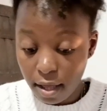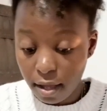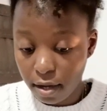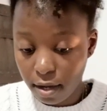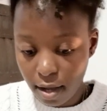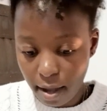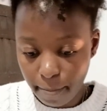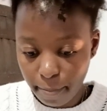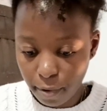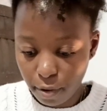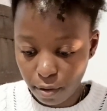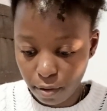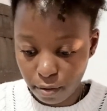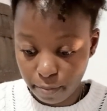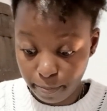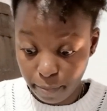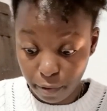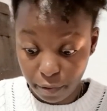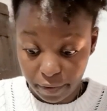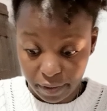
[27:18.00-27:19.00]

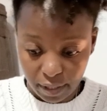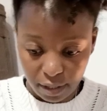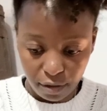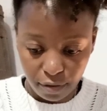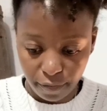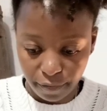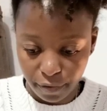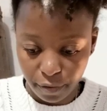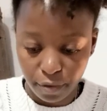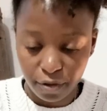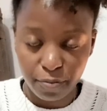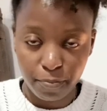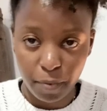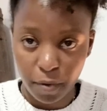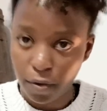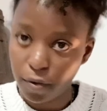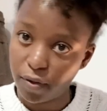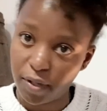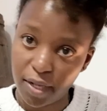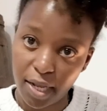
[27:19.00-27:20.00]
couple boxes of those,
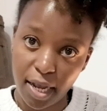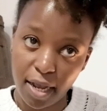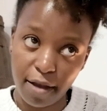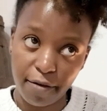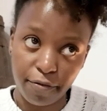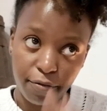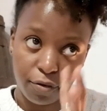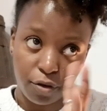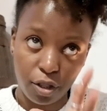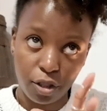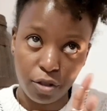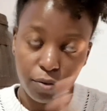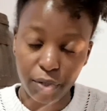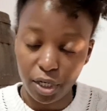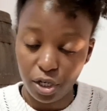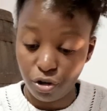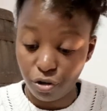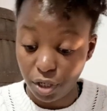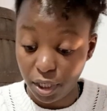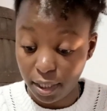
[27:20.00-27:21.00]
because I have 3
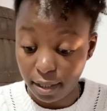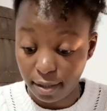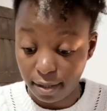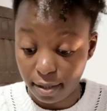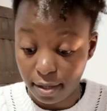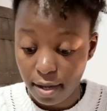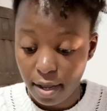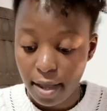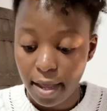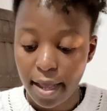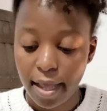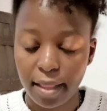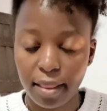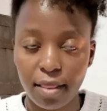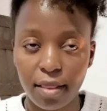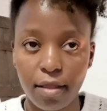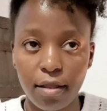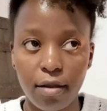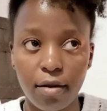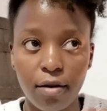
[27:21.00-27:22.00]
trees,
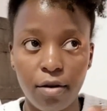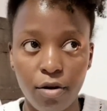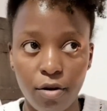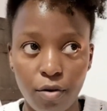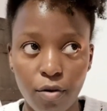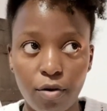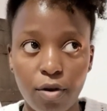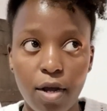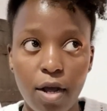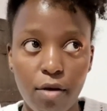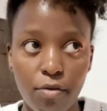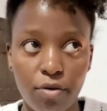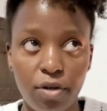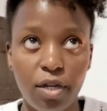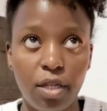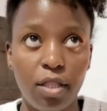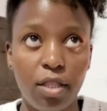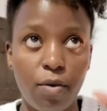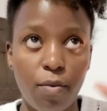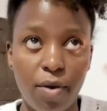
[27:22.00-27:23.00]
and not
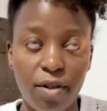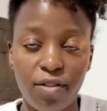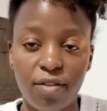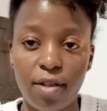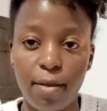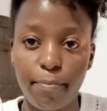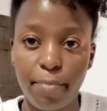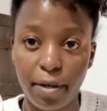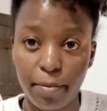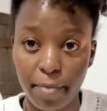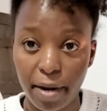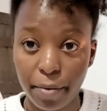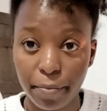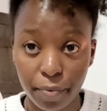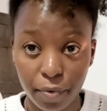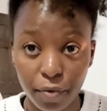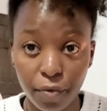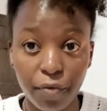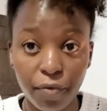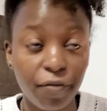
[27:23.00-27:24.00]
counting the ones up in my
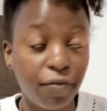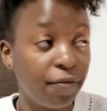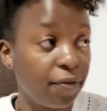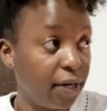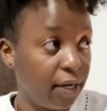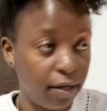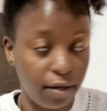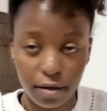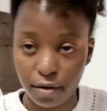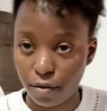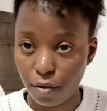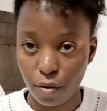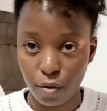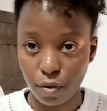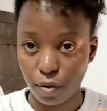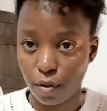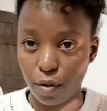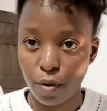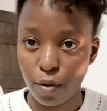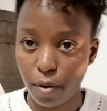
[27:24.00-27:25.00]
roof and
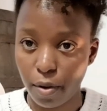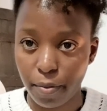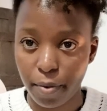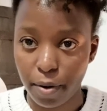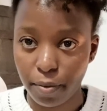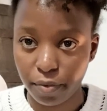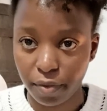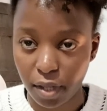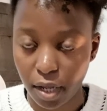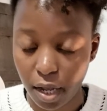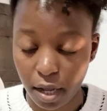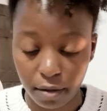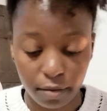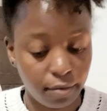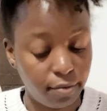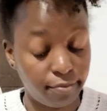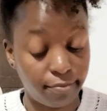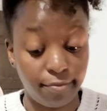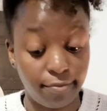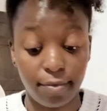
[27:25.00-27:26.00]
all around the
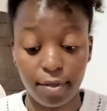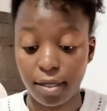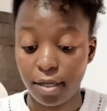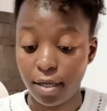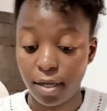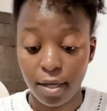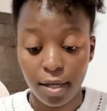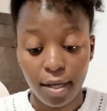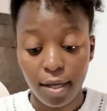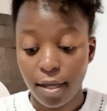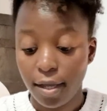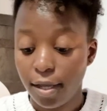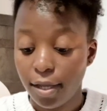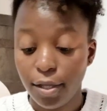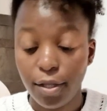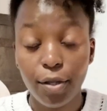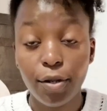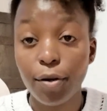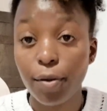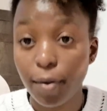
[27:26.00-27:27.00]
house.
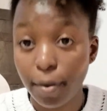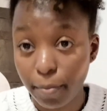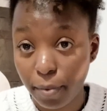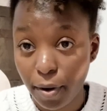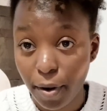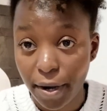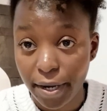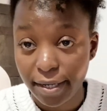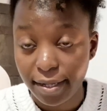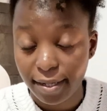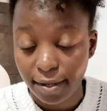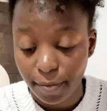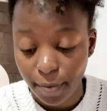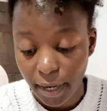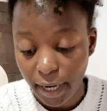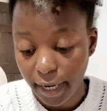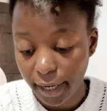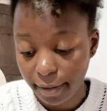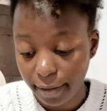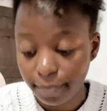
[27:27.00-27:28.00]
You know I'm crazy,
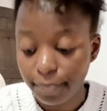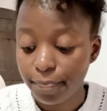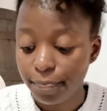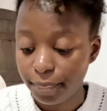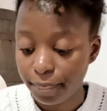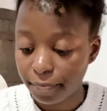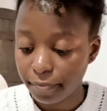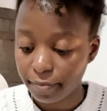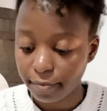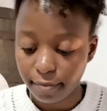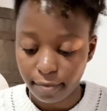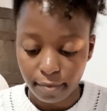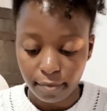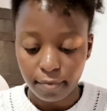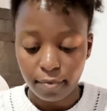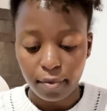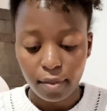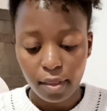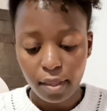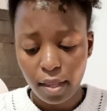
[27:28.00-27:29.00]
right?
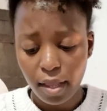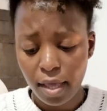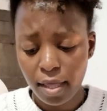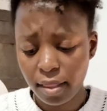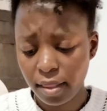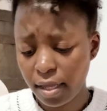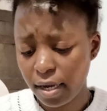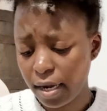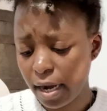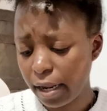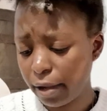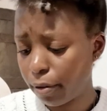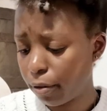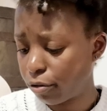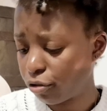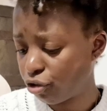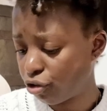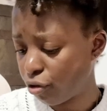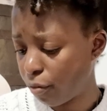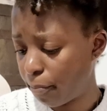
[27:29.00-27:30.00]
And then I
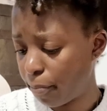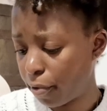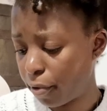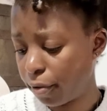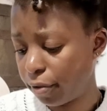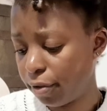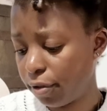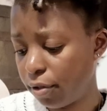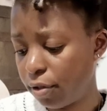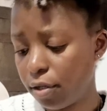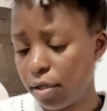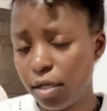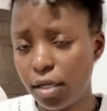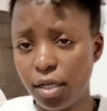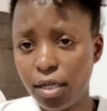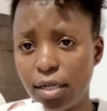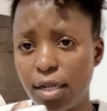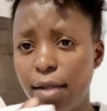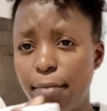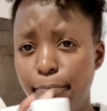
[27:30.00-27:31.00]
also bought
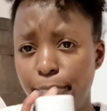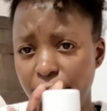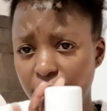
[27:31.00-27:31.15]
a